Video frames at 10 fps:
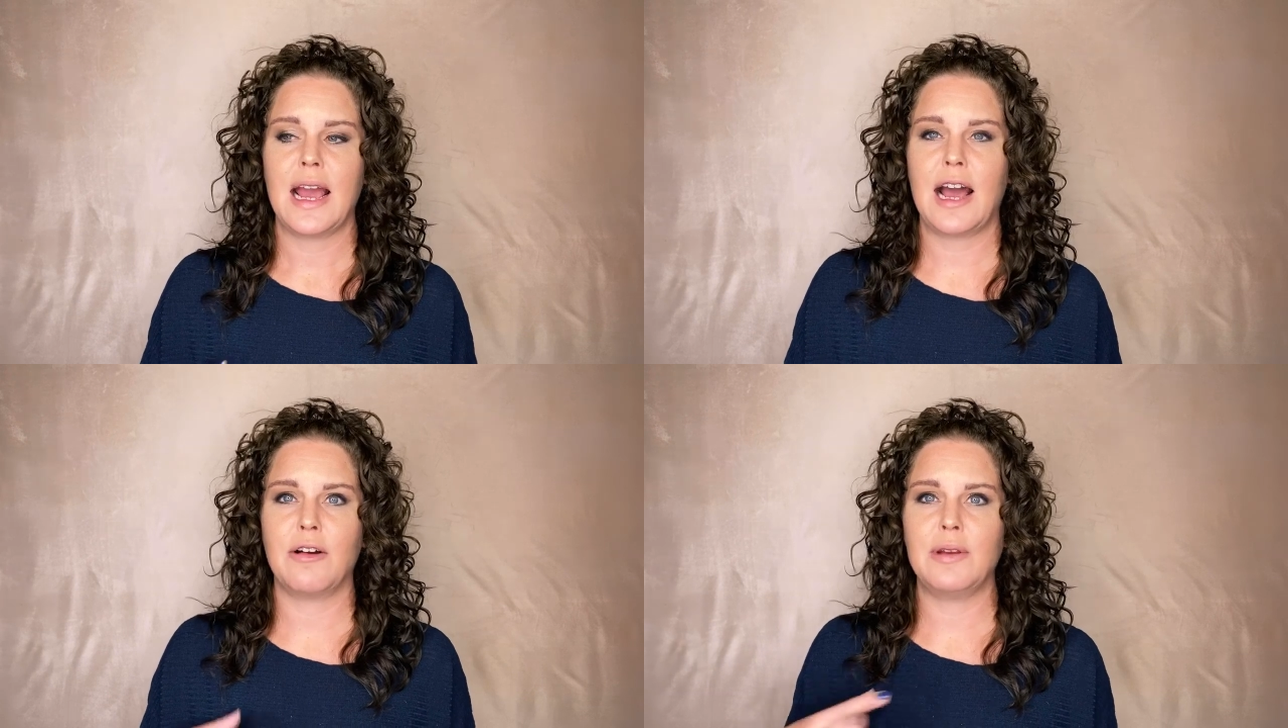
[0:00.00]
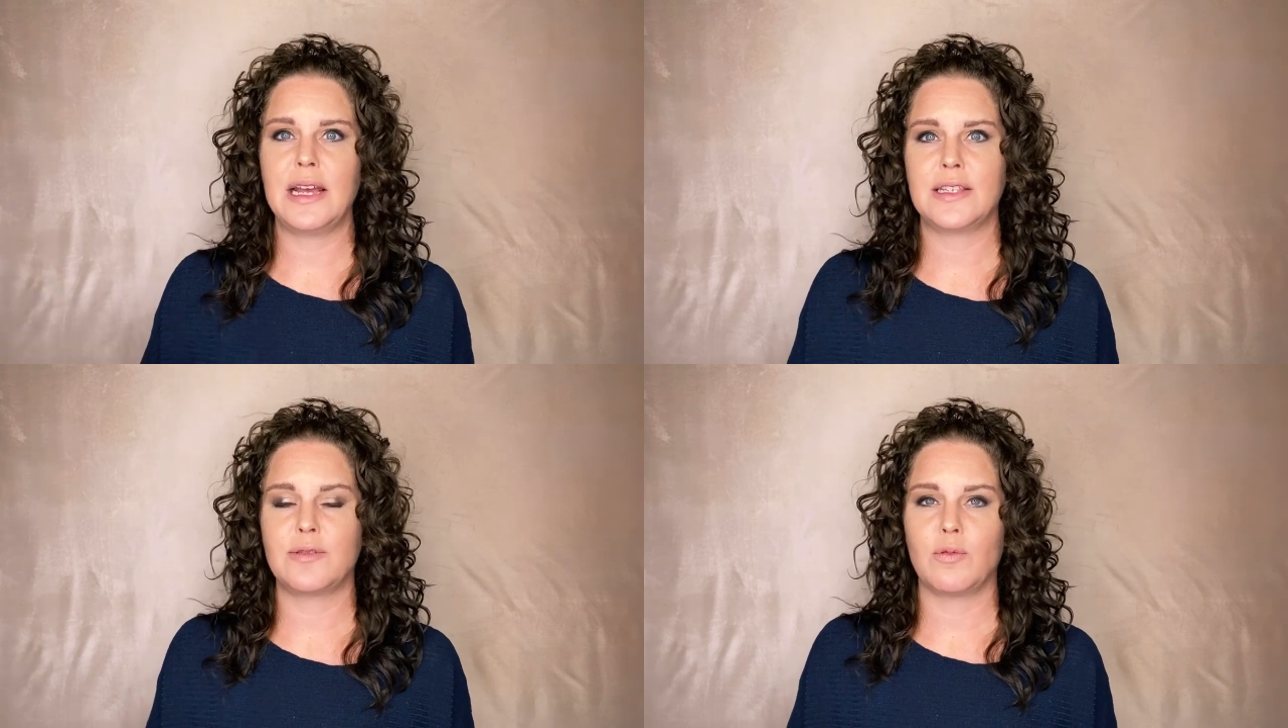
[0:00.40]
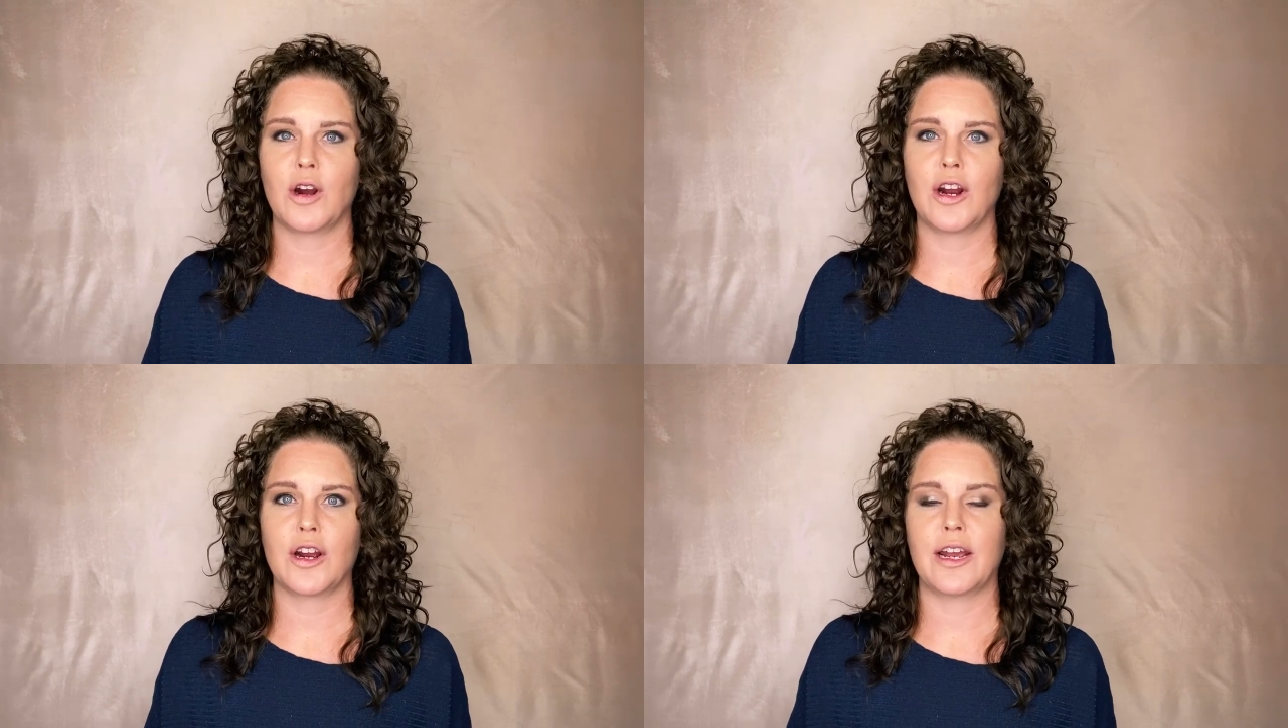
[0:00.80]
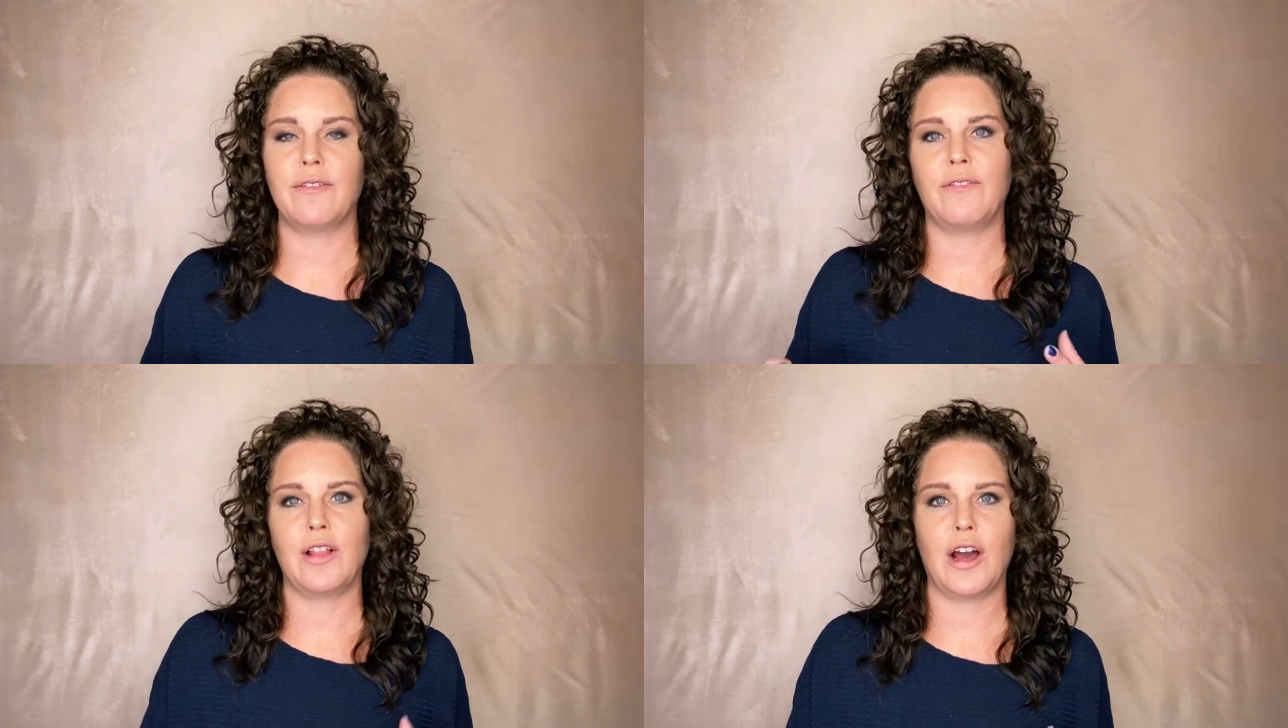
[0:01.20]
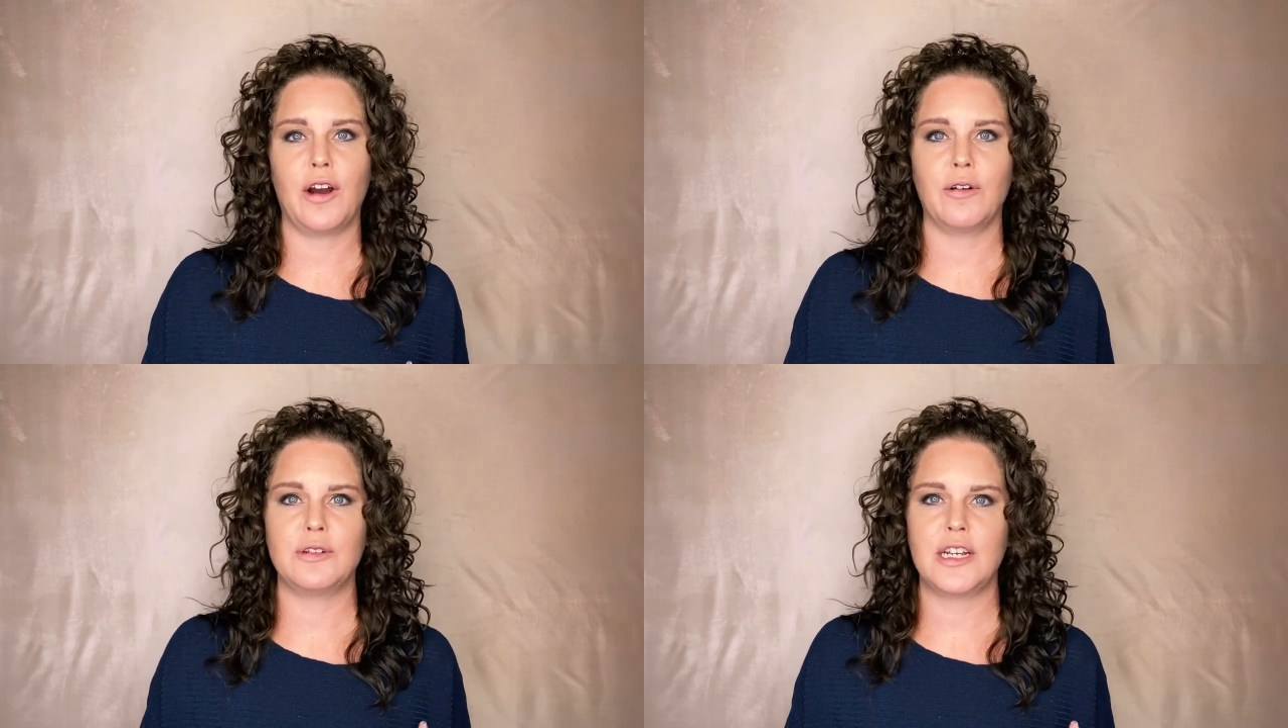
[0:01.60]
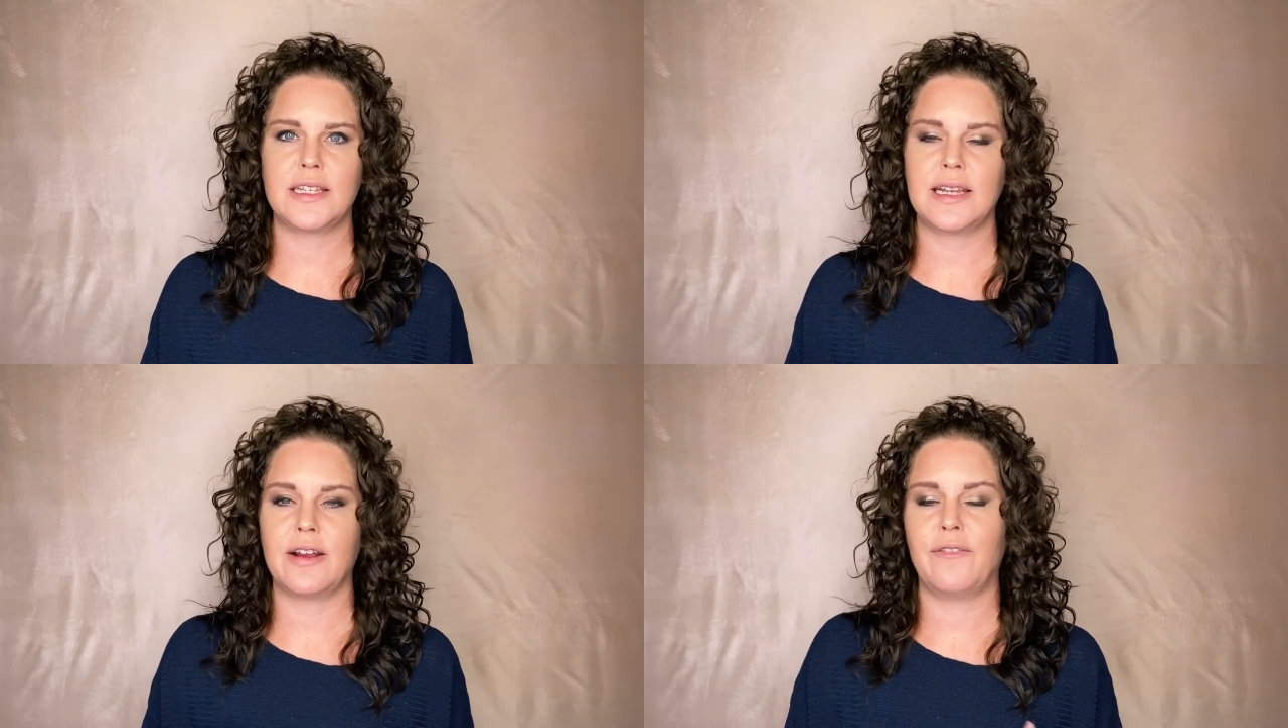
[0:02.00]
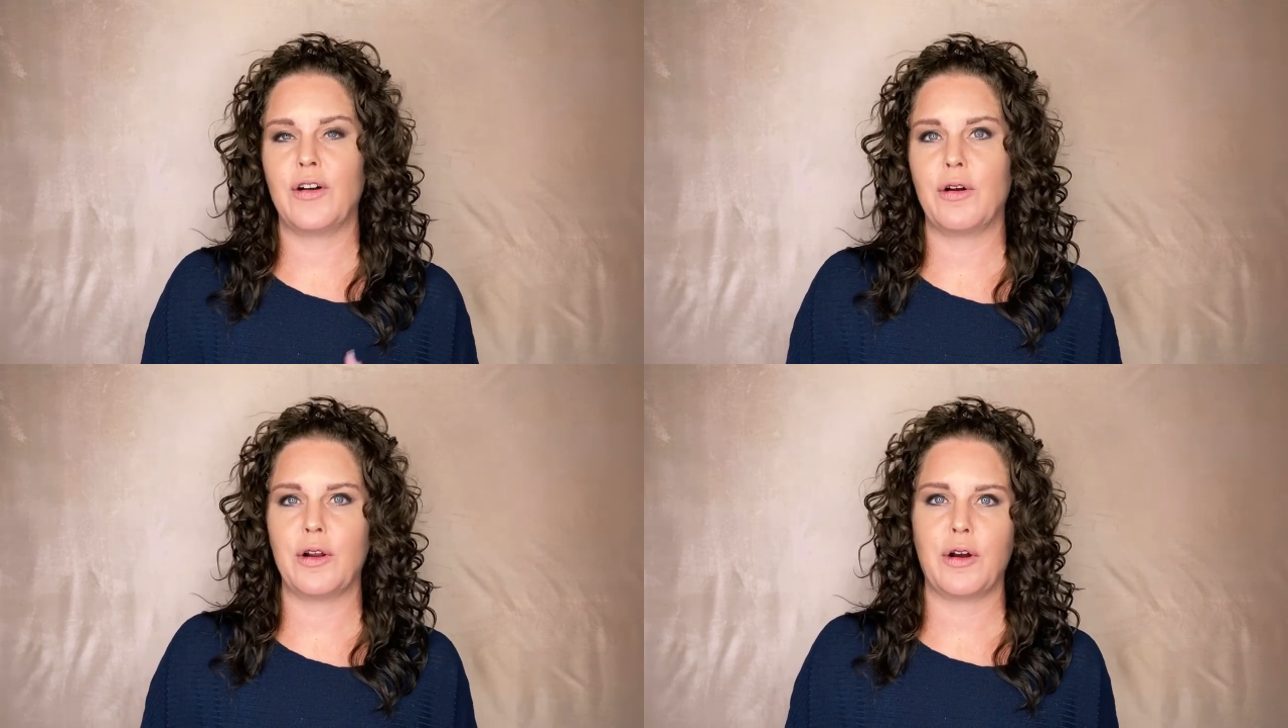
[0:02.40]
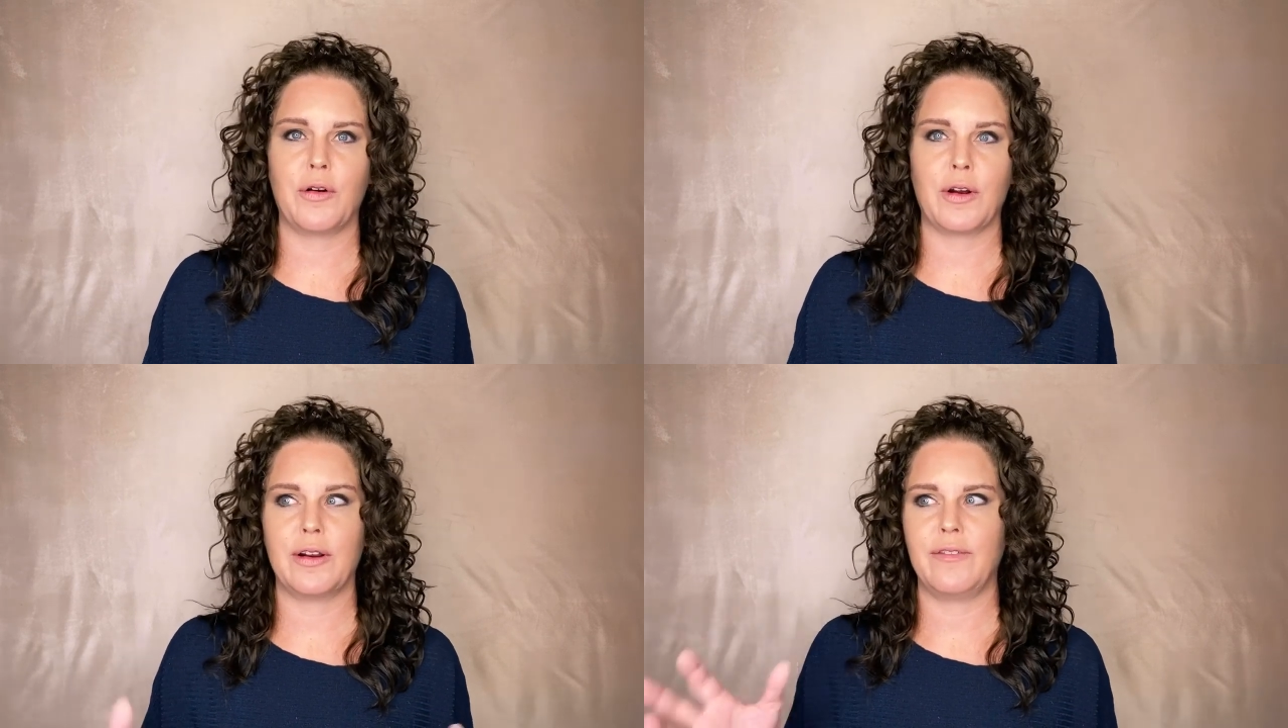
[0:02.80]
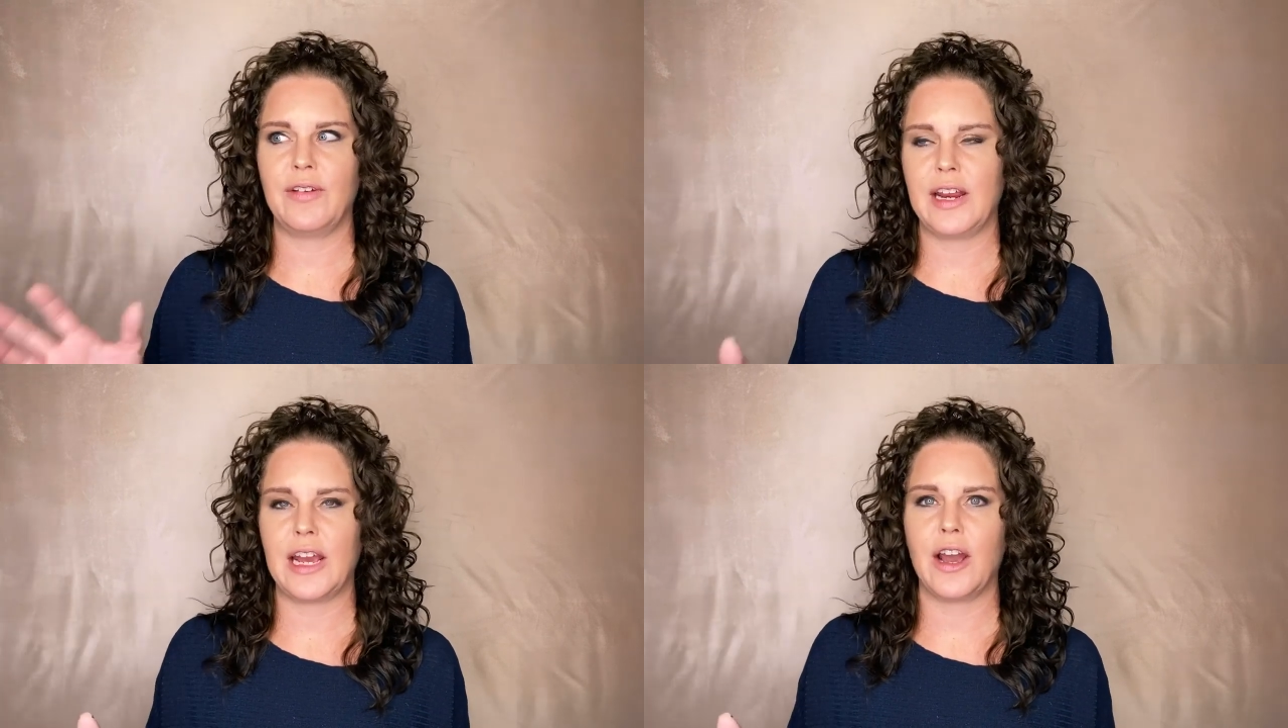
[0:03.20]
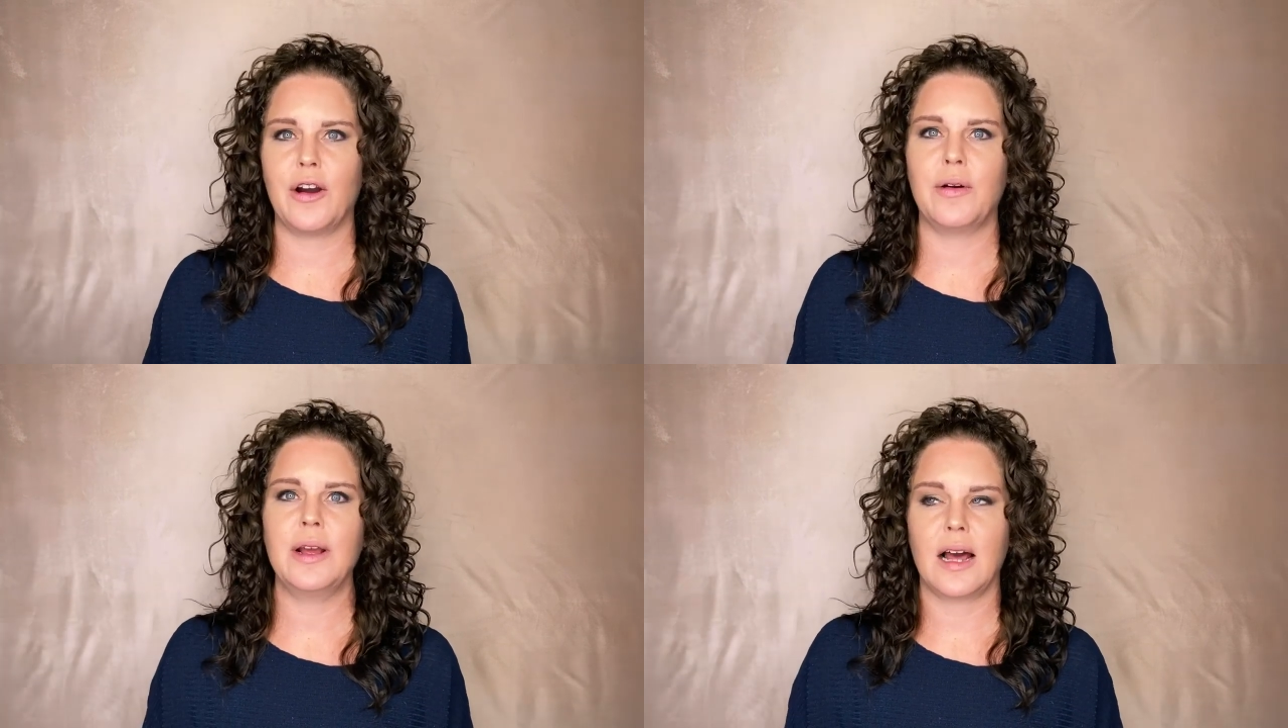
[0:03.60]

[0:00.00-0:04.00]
how knits work and flow just in a photo or in a video.